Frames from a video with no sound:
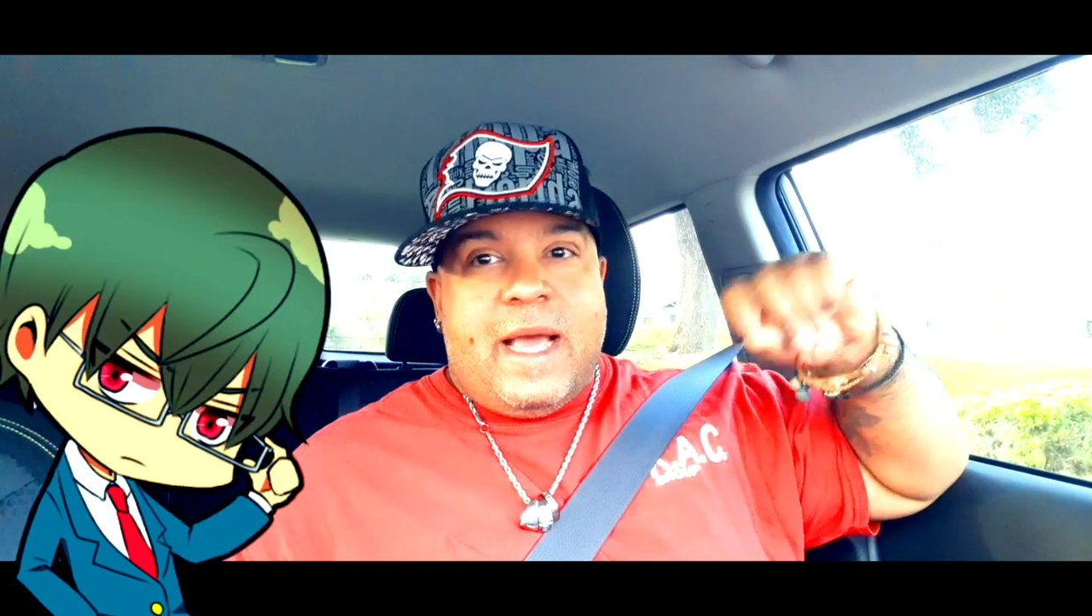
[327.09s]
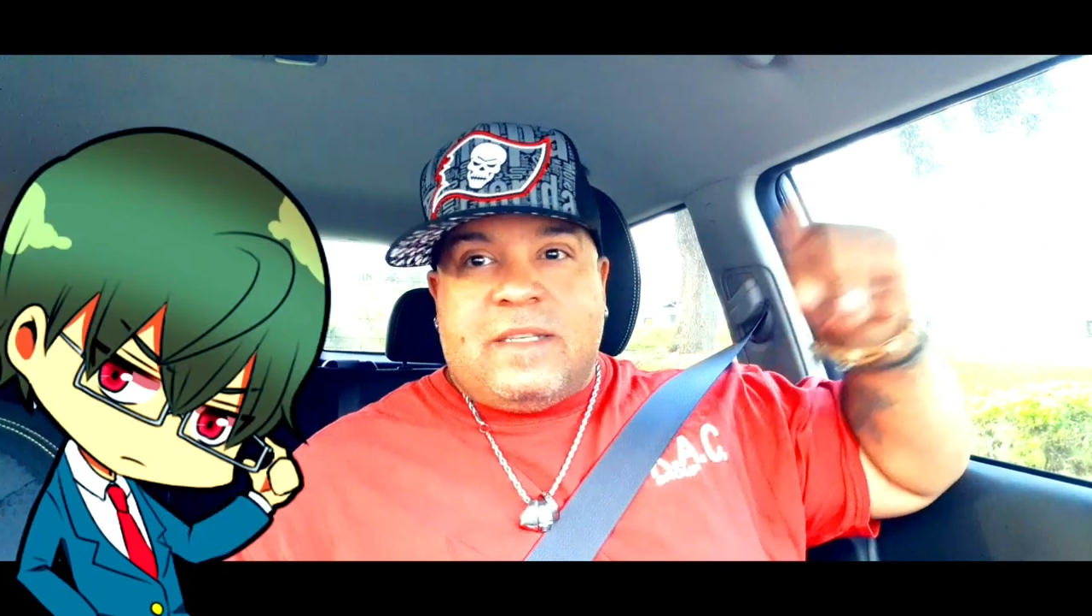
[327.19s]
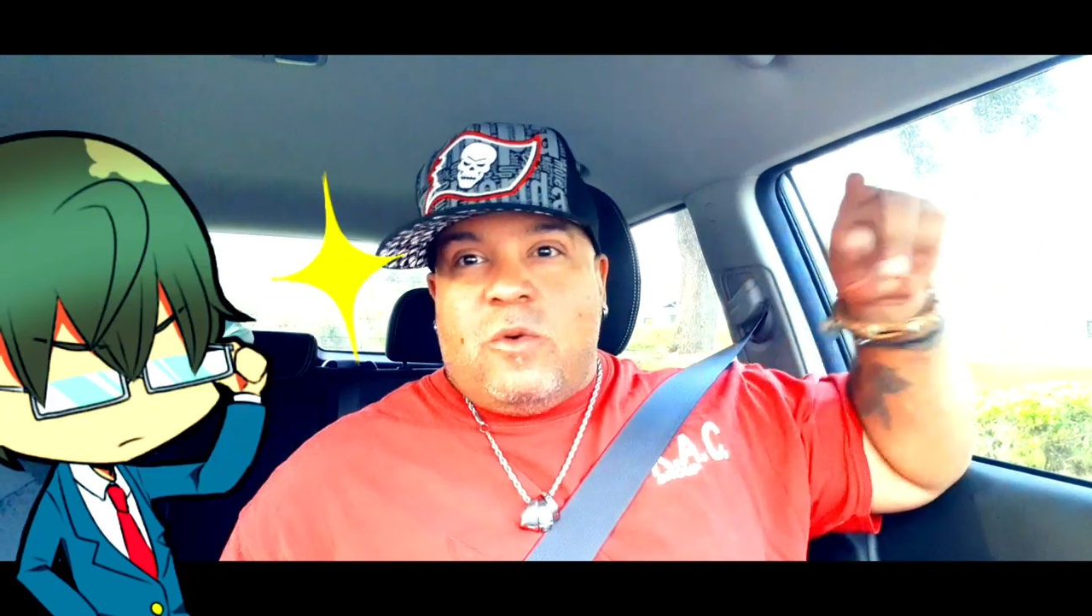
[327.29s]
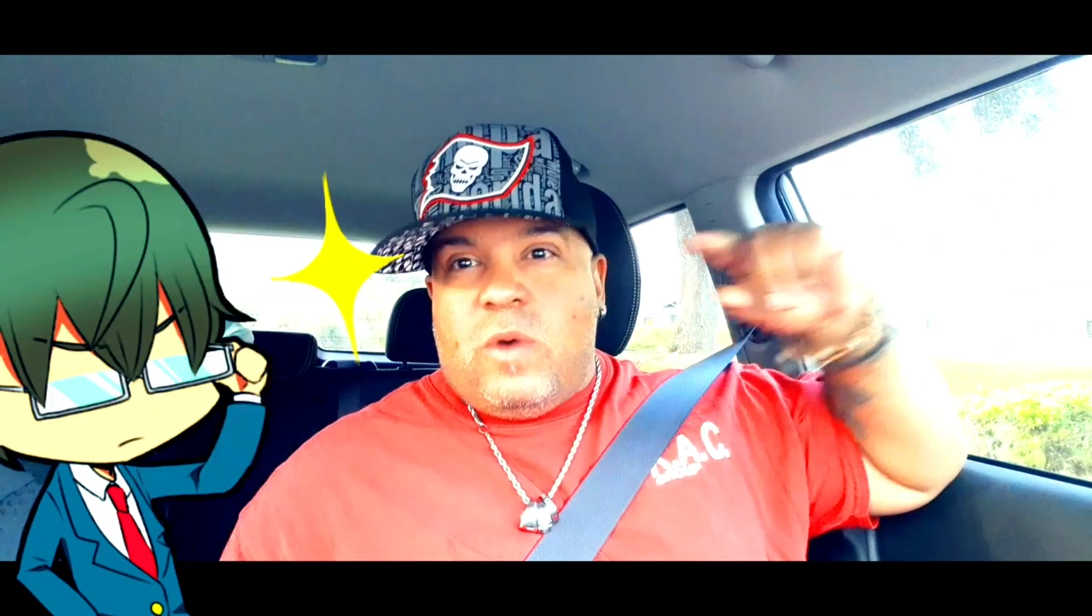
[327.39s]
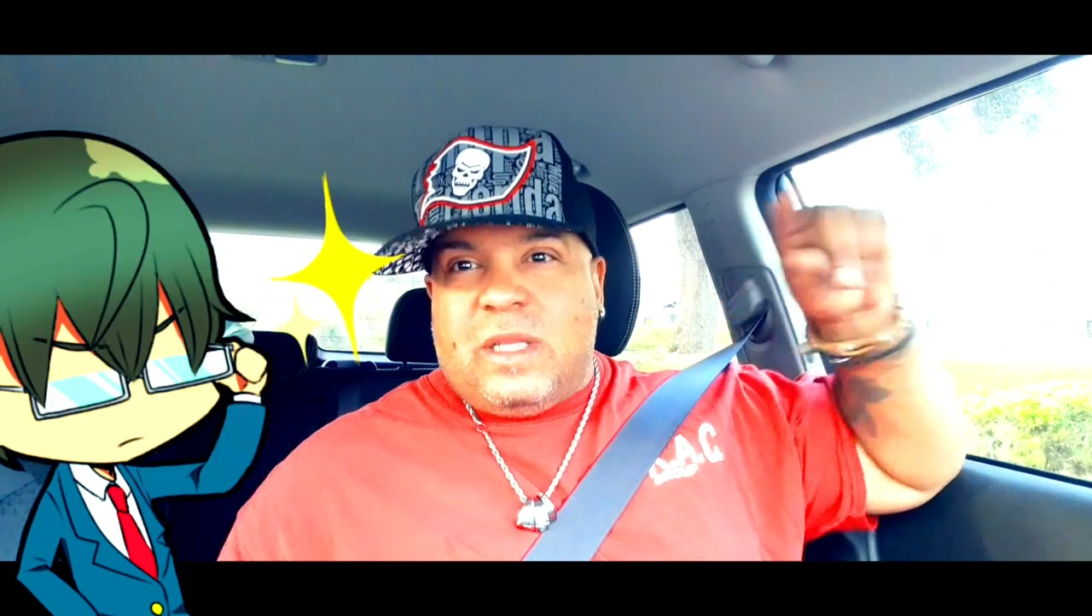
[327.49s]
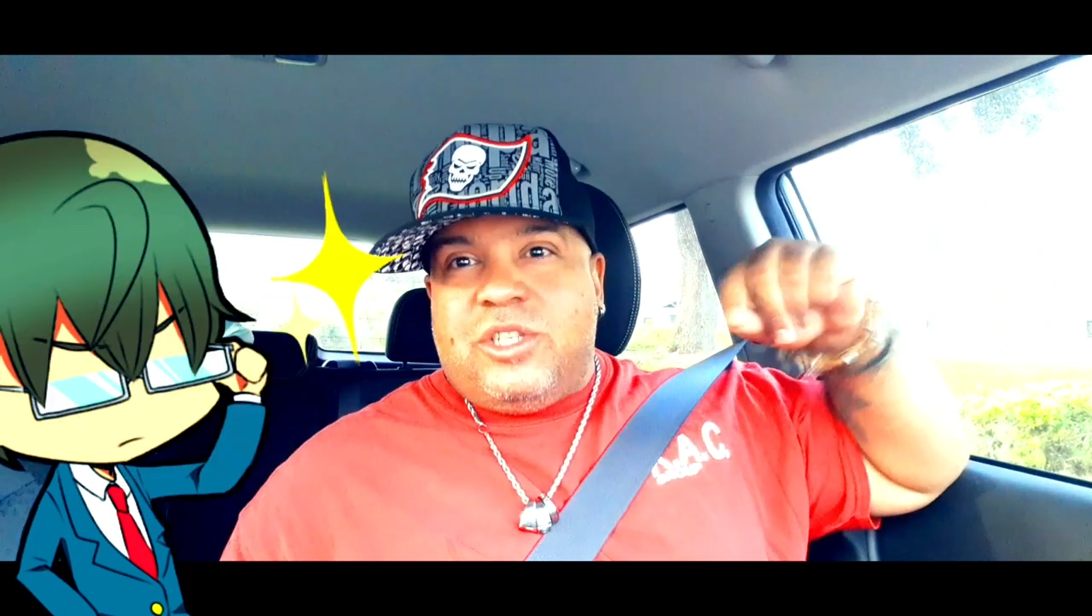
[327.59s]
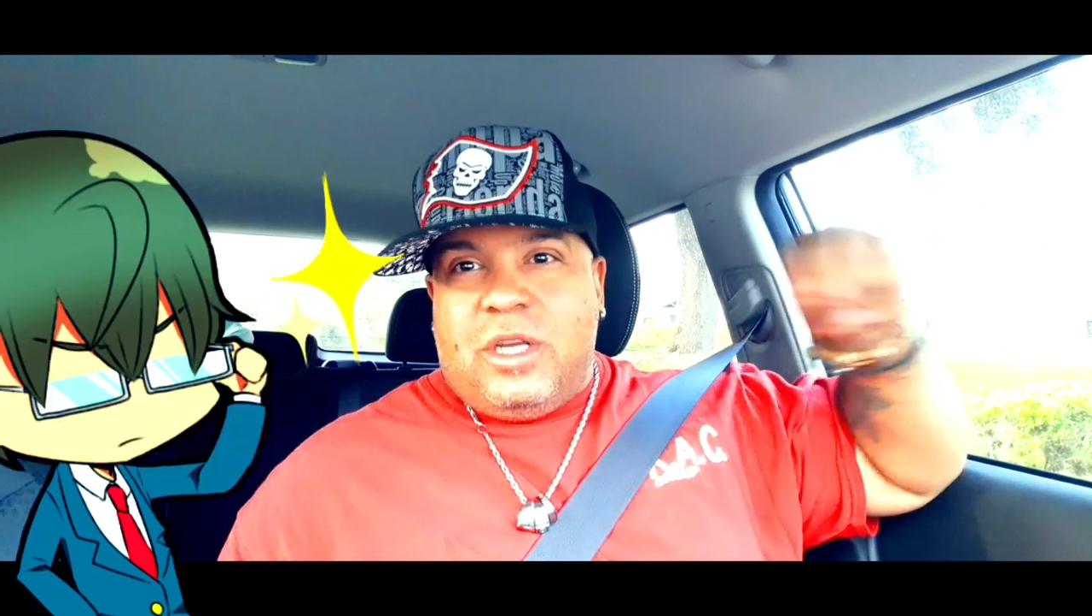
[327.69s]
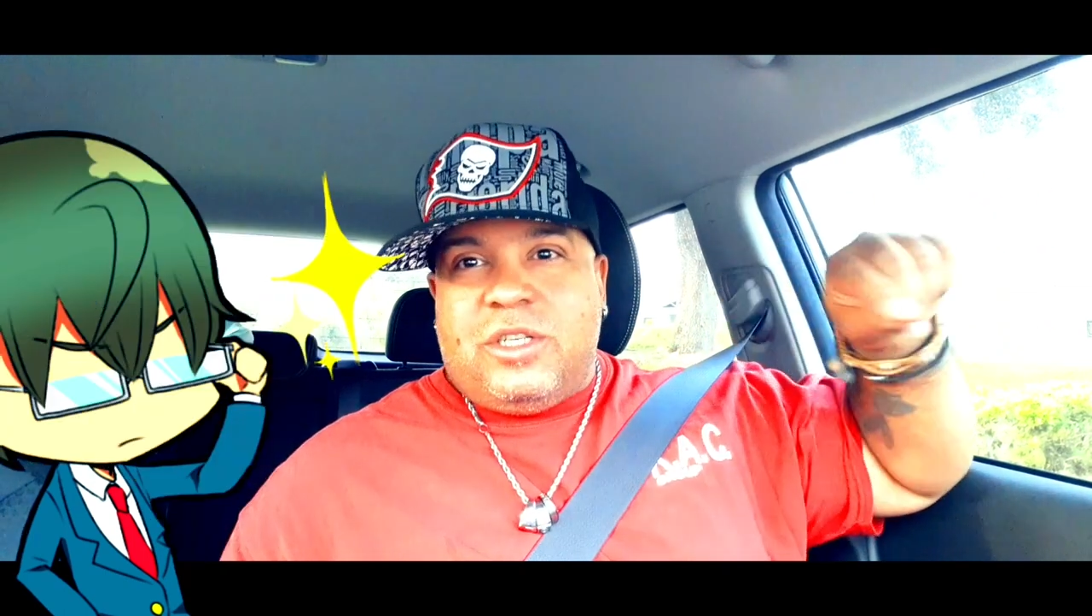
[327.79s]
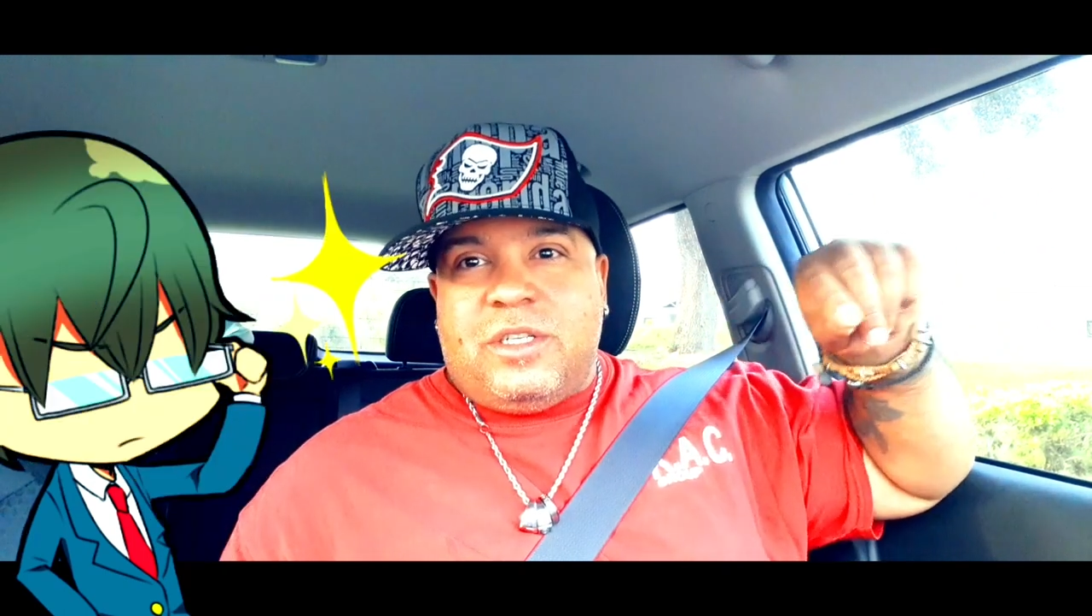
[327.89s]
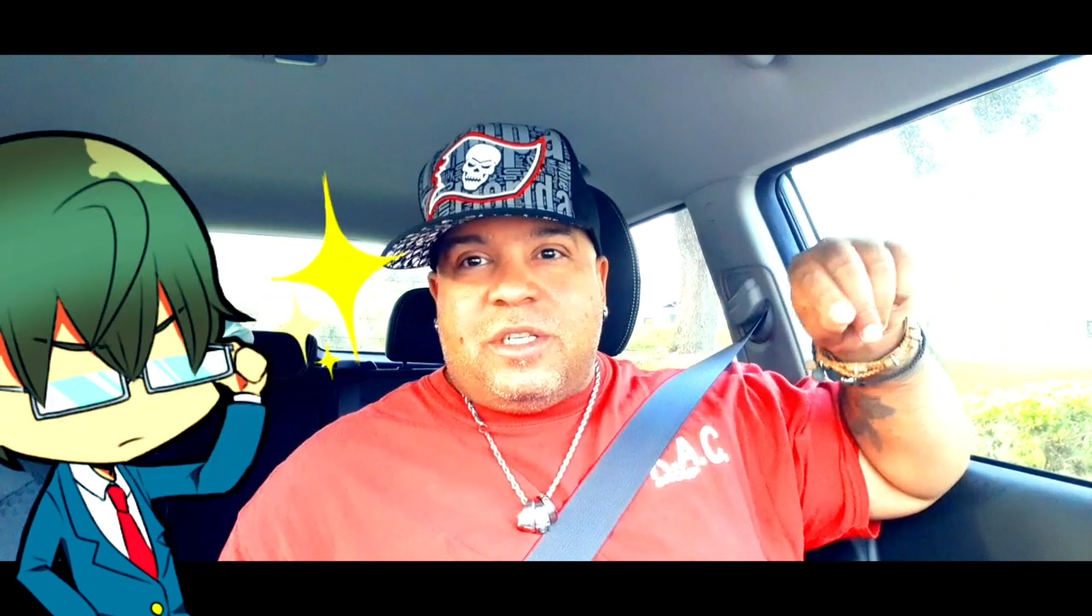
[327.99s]
as to what the
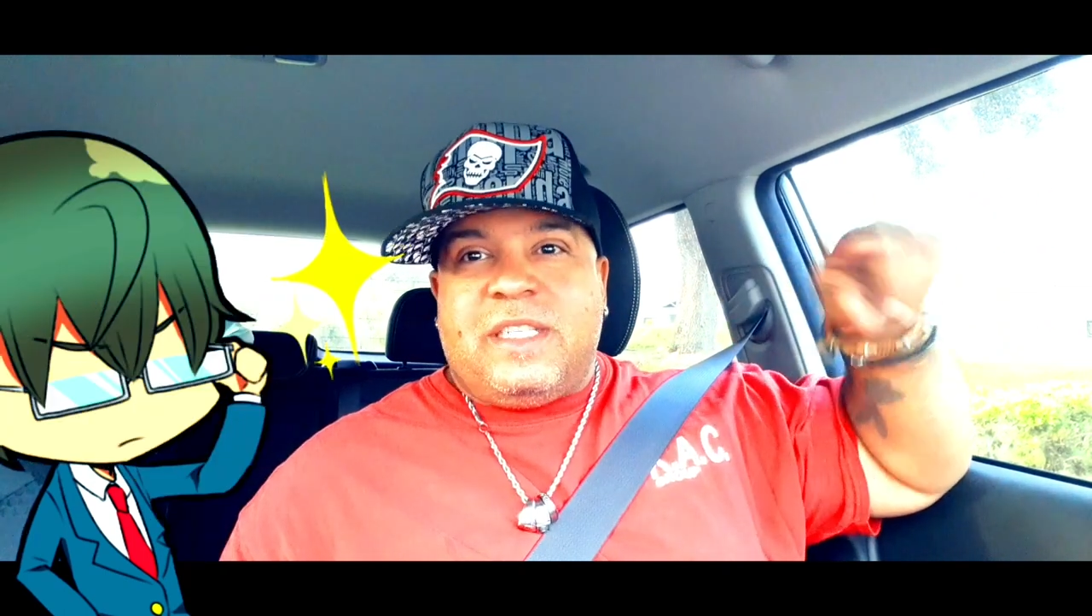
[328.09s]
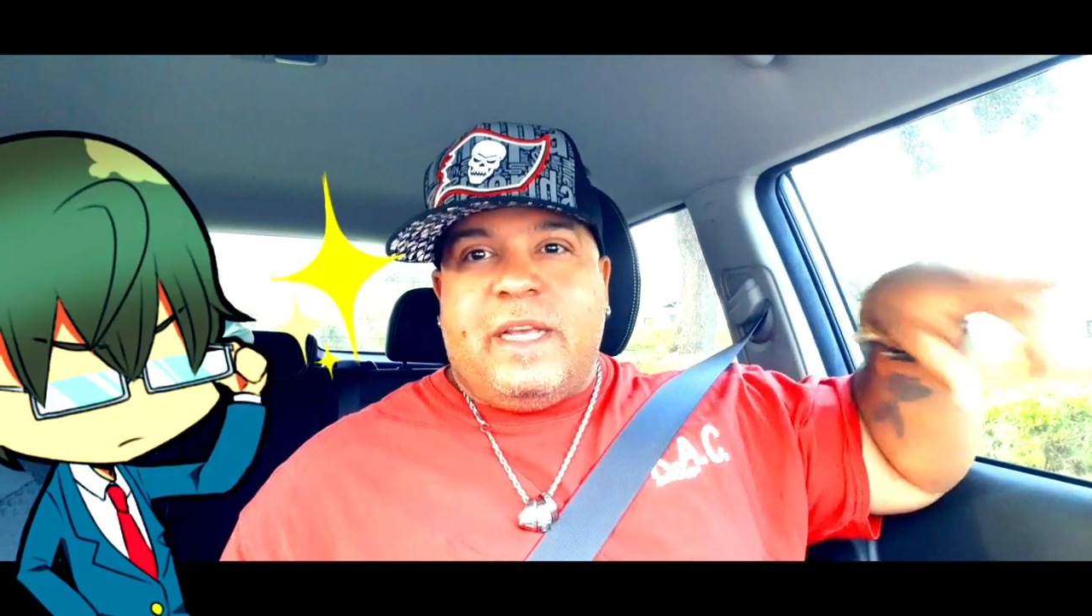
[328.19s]
judges